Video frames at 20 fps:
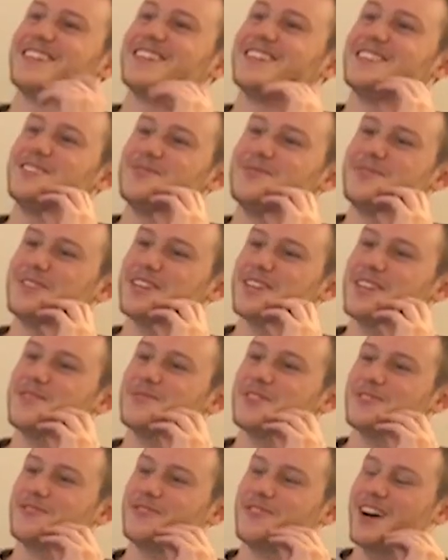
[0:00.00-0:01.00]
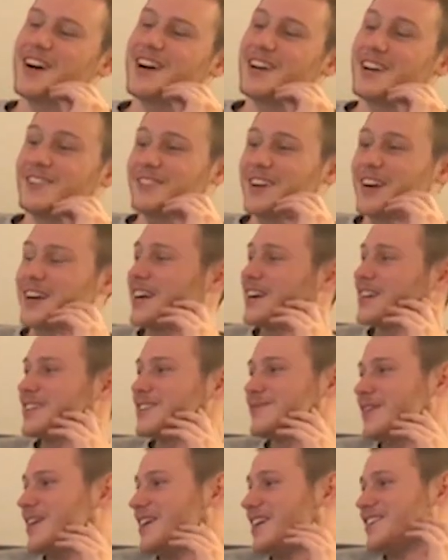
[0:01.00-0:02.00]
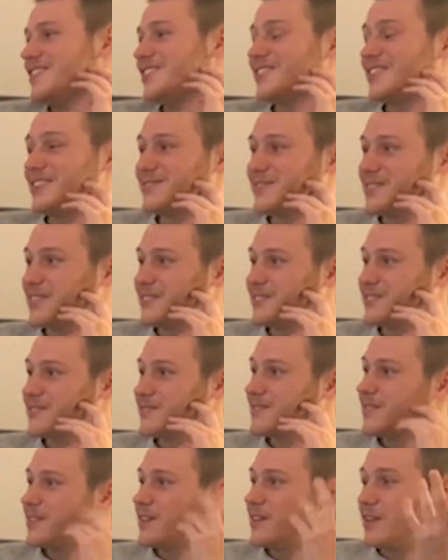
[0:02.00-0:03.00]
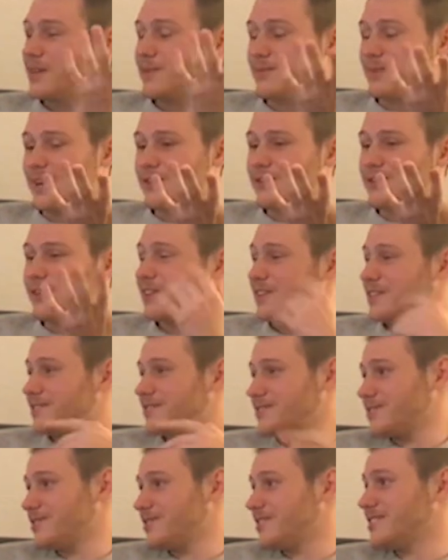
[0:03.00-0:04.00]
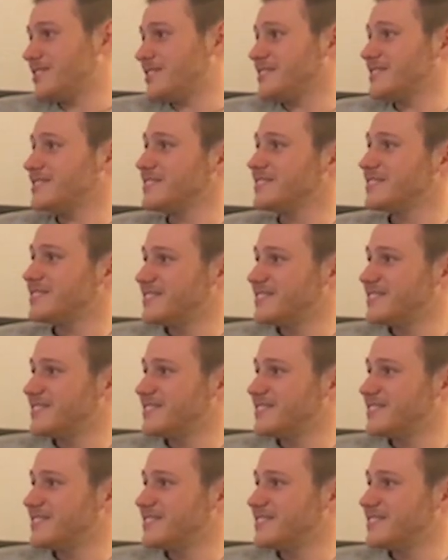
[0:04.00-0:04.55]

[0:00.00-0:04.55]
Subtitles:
See, you put him at 5. I got him higher up in my rankings. Really.